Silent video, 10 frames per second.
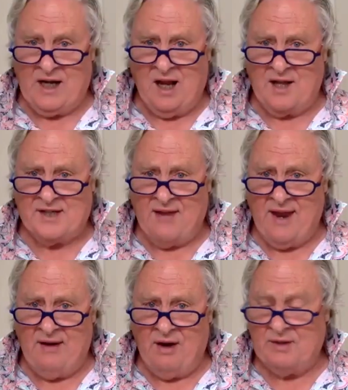glass out
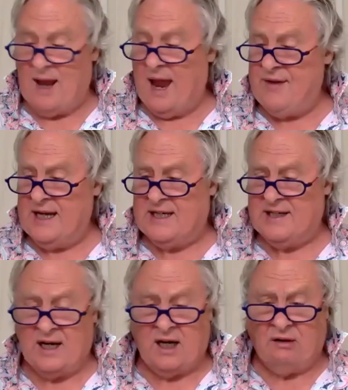there, Oz. Well, I think this
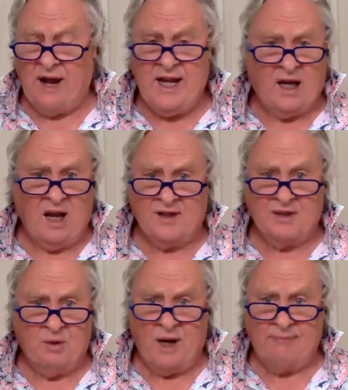is a great glass of wine.